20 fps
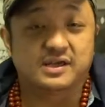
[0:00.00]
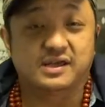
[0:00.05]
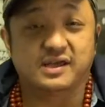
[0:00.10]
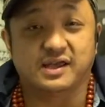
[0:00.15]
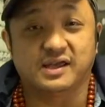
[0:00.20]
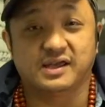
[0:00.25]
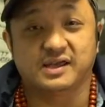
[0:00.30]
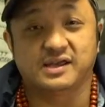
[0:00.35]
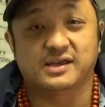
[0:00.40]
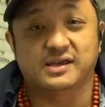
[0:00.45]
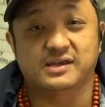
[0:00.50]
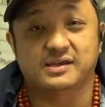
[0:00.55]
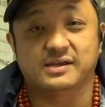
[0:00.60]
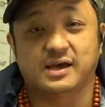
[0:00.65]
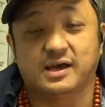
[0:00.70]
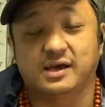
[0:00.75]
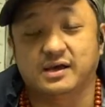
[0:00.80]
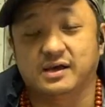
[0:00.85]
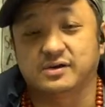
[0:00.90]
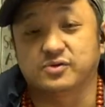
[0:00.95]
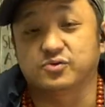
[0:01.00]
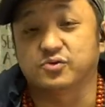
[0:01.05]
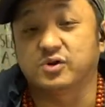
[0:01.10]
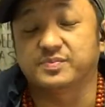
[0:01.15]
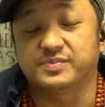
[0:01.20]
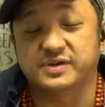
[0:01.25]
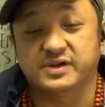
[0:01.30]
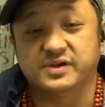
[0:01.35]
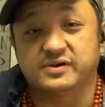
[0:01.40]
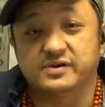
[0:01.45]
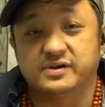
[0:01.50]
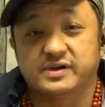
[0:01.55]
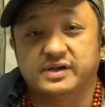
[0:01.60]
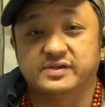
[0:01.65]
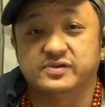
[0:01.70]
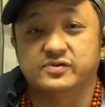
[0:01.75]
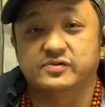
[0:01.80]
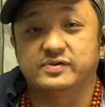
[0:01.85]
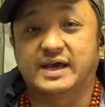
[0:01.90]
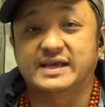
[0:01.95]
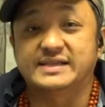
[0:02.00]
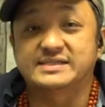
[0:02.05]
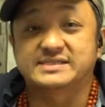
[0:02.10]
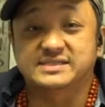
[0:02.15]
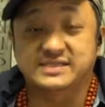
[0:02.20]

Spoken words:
and I grew up here in the United